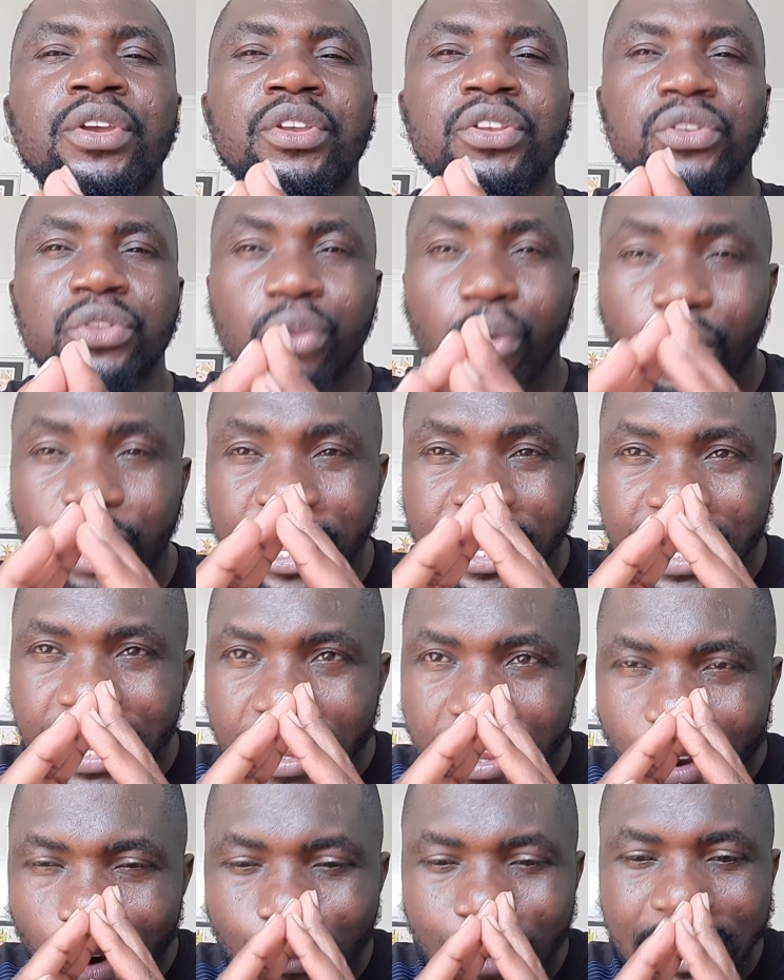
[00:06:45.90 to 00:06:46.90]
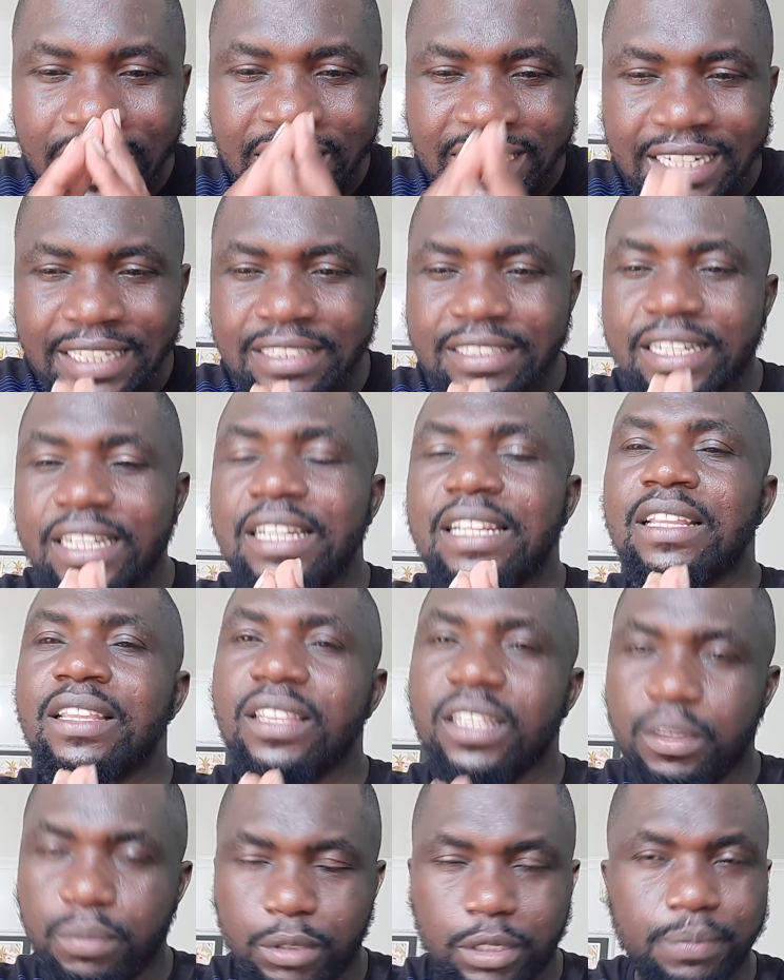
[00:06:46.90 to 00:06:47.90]
So he overtrusted
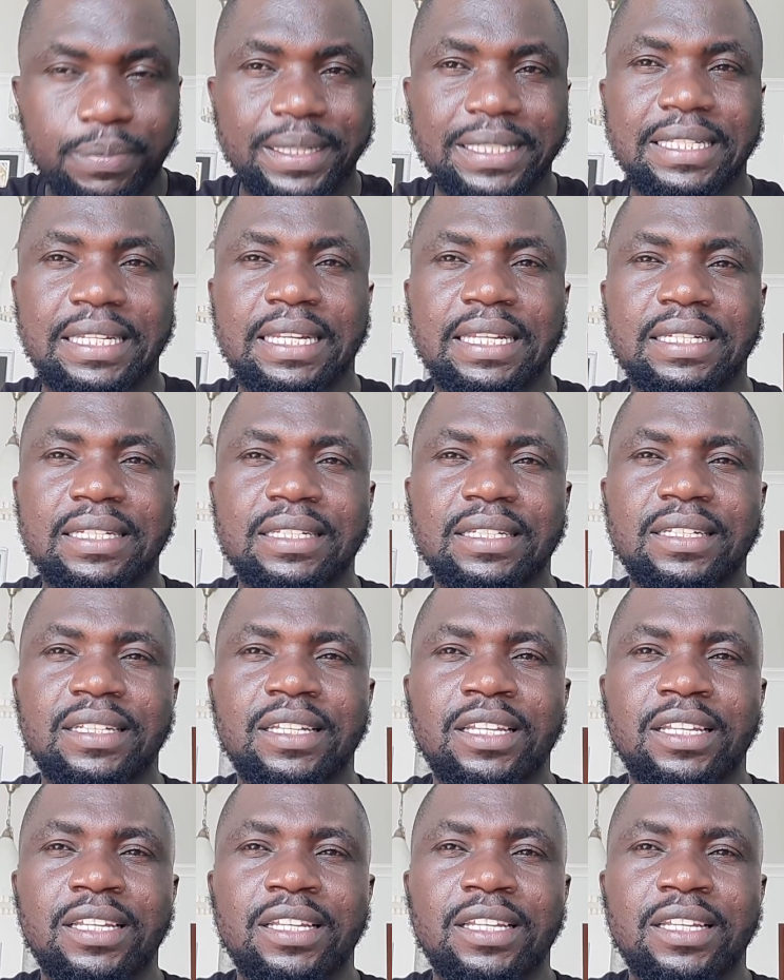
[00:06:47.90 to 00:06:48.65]
the deputy president.